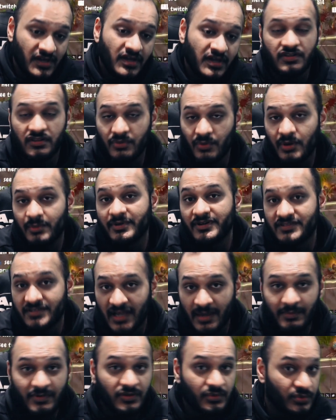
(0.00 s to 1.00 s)
So there will be a
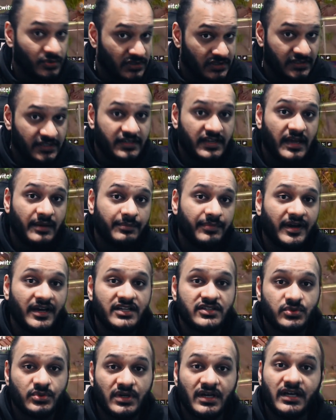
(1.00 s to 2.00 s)
time in The Walking Dead
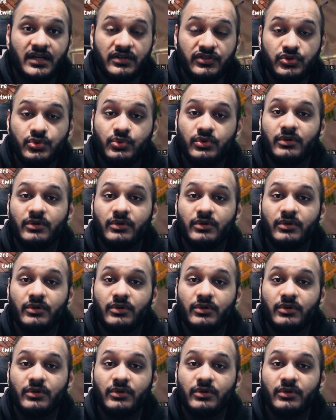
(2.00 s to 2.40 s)
Empires where you